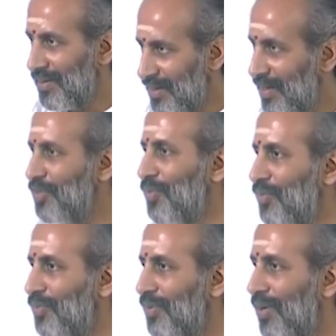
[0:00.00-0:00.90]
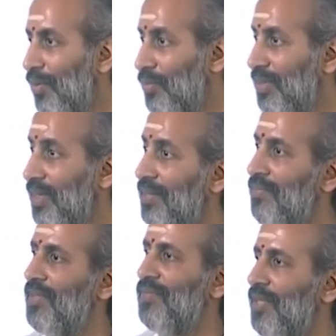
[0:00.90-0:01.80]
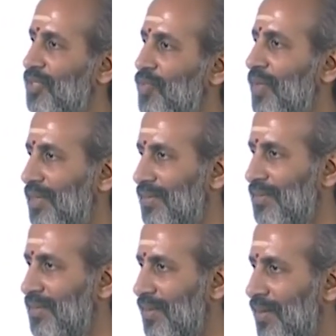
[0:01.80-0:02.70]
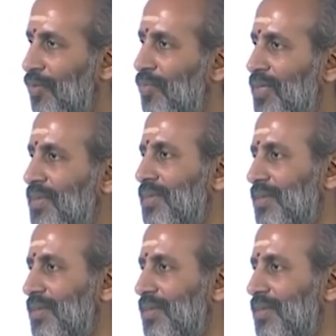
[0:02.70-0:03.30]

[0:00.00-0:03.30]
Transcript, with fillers: tells you how the time will fluctuate. See, how much